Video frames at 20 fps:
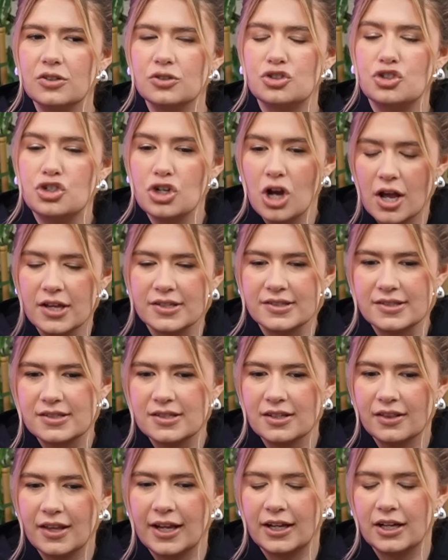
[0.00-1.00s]

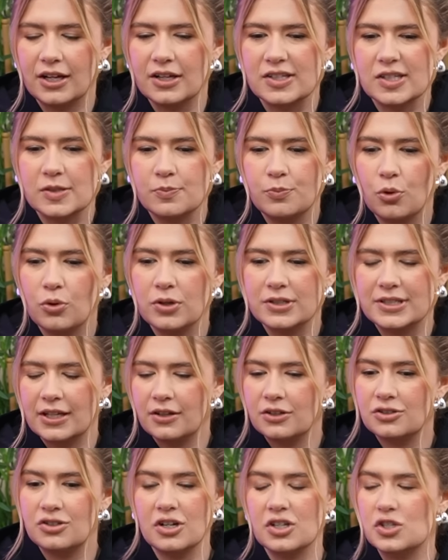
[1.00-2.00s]
just like a Sports
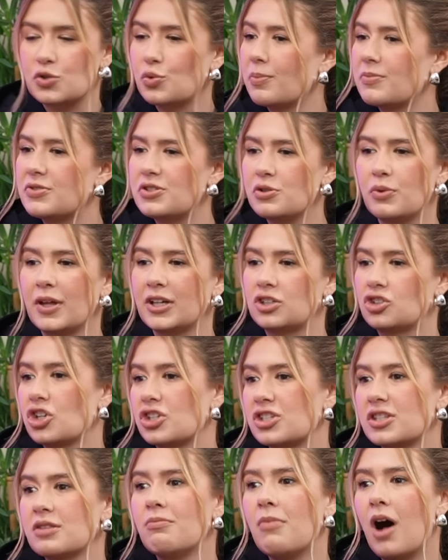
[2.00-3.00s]
Illustrated swimsuit, like
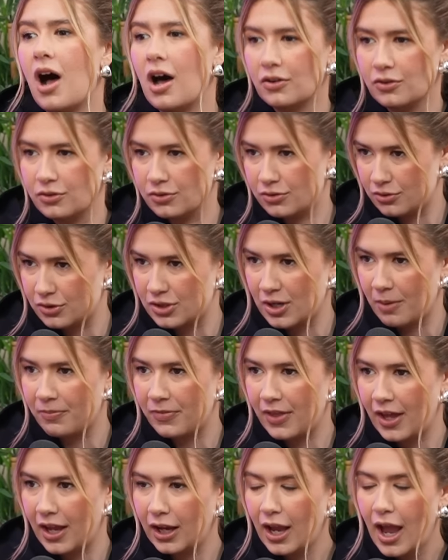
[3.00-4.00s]
just the models or
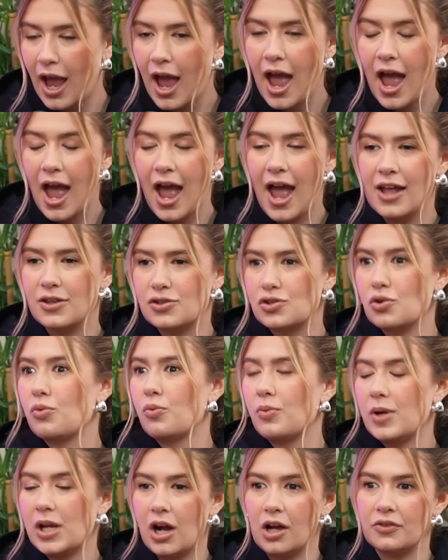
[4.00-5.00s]
something. And so
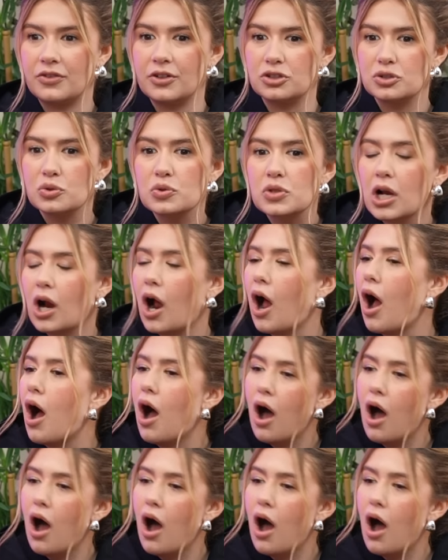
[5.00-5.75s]
when we got there, she was like,